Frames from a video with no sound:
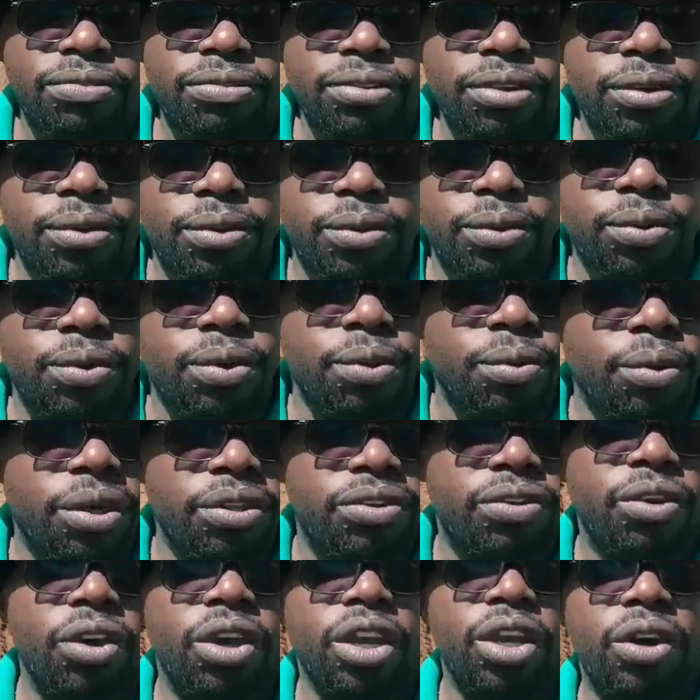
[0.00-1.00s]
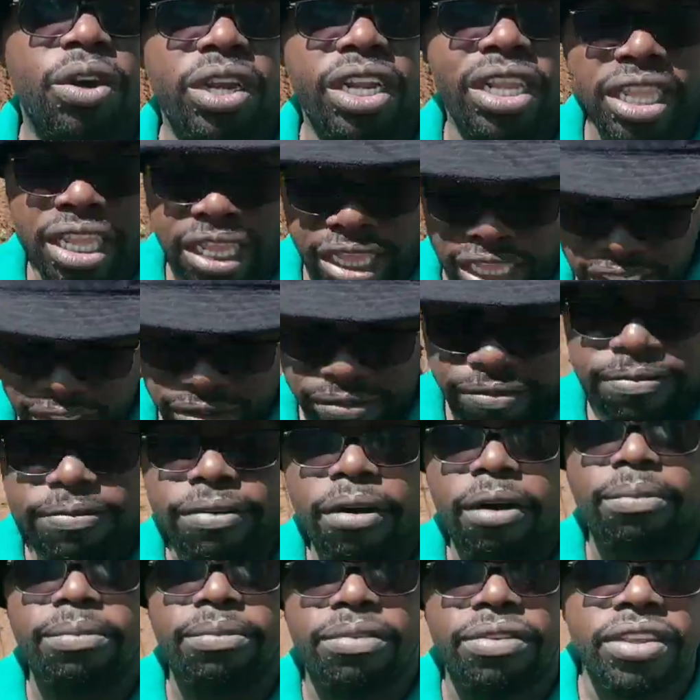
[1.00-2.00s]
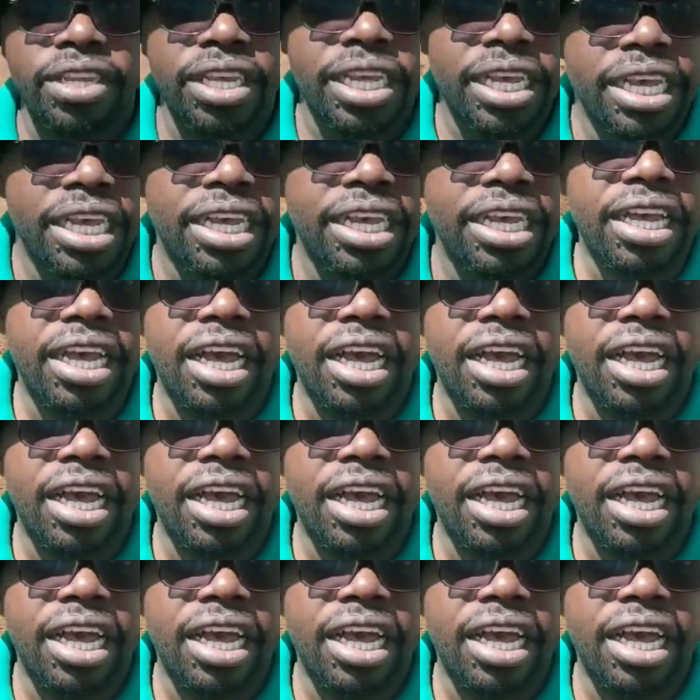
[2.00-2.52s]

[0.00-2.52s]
you review what's going on and that informs